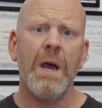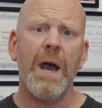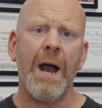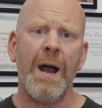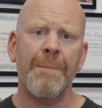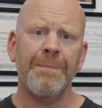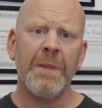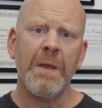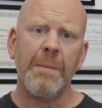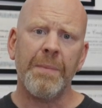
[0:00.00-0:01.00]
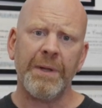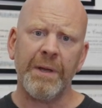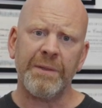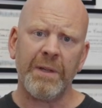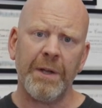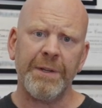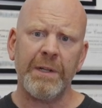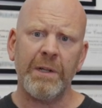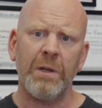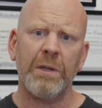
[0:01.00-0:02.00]
but I
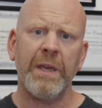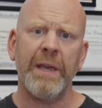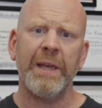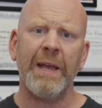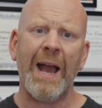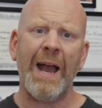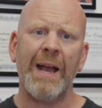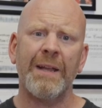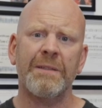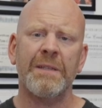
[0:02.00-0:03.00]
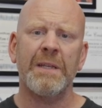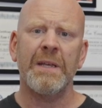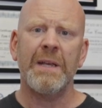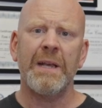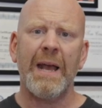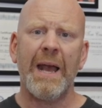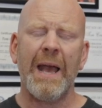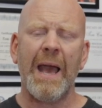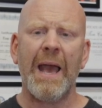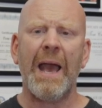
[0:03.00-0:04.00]
started looking at
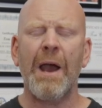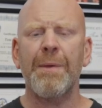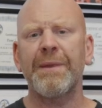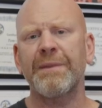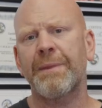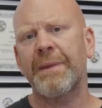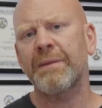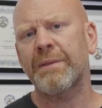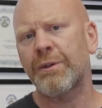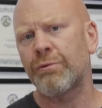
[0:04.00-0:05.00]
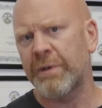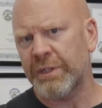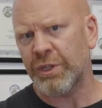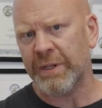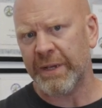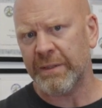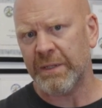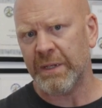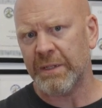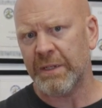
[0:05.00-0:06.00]
how these things had
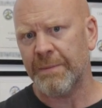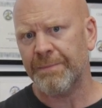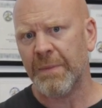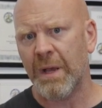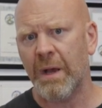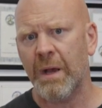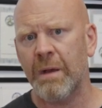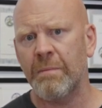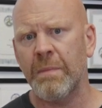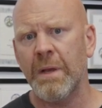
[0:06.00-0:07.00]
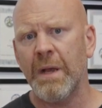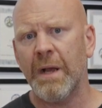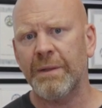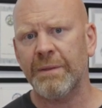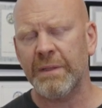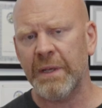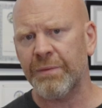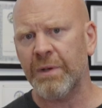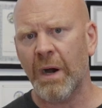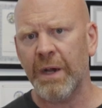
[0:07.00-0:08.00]
originated. And
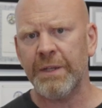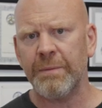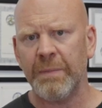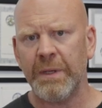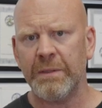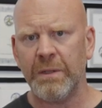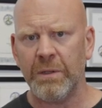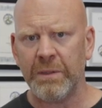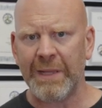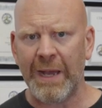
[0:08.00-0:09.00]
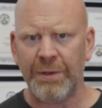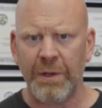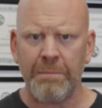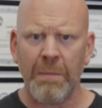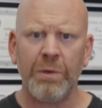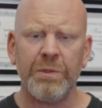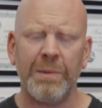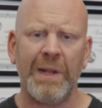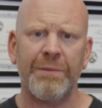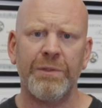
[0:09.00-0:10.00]
Steve guided me to look down
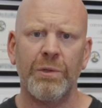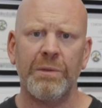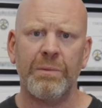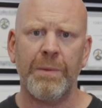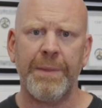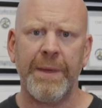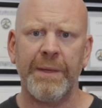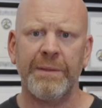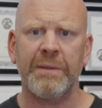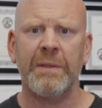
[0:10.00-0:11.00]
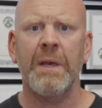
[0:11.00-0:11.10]
multiple avenues with this.